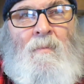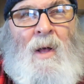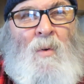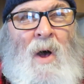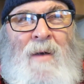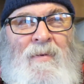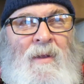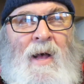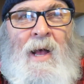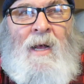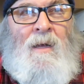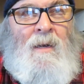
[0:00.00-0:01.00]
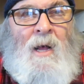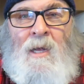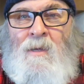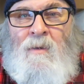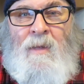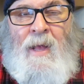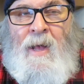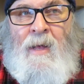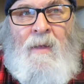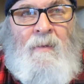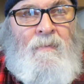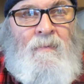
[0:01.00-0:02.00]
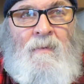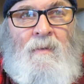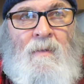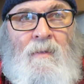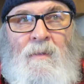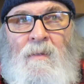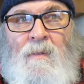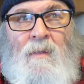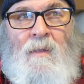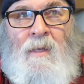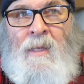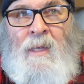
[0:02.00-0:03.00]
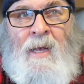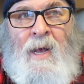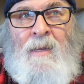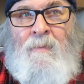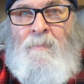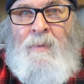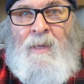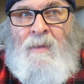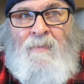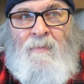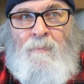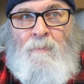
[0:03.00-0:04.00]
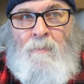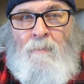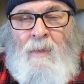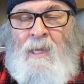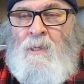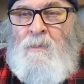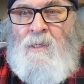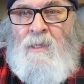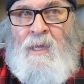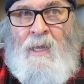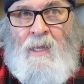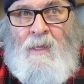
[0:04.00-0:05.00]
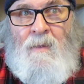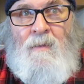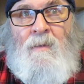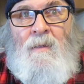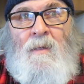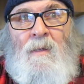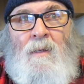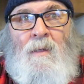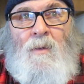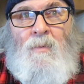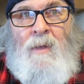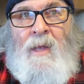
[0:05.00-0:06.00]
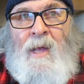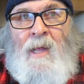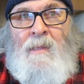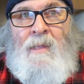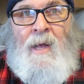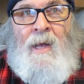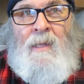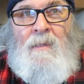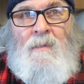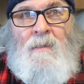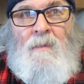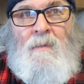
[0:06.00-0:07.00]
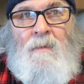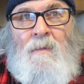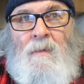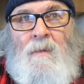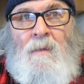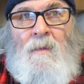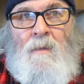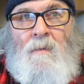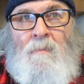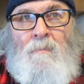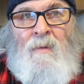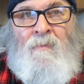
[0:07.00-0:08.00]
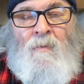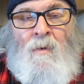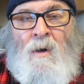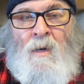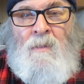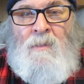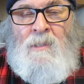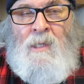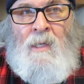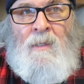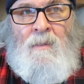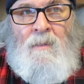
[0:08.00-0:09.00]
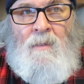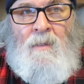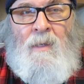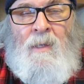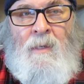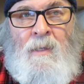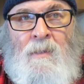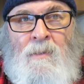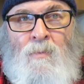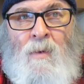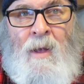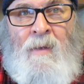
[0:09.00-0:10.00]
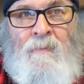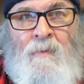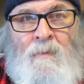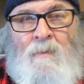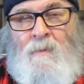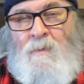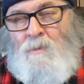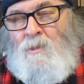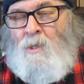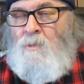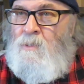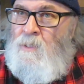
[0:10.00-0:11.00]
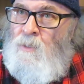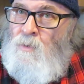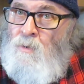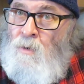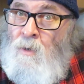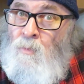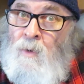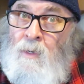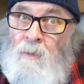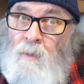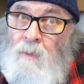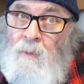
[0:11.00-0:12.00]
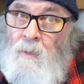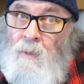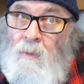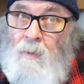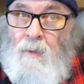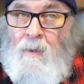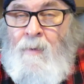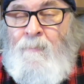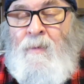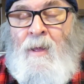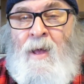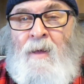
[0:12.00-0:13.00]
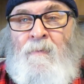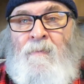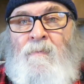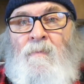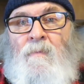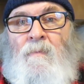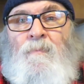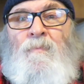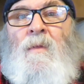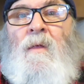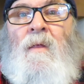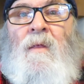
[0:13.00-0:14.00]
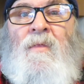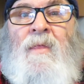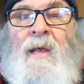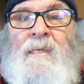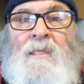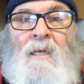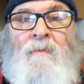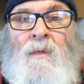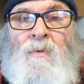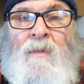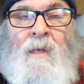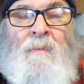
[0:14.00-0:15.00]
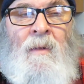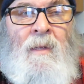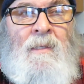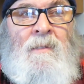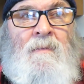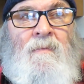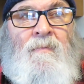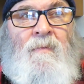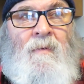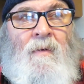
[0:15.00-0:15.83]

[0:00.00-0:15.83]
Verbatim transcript: my wife and I are not going to have any kind of big meal today. We had that before our son and his wife and Josie and Cora went up to have Thanksgiving with Emily's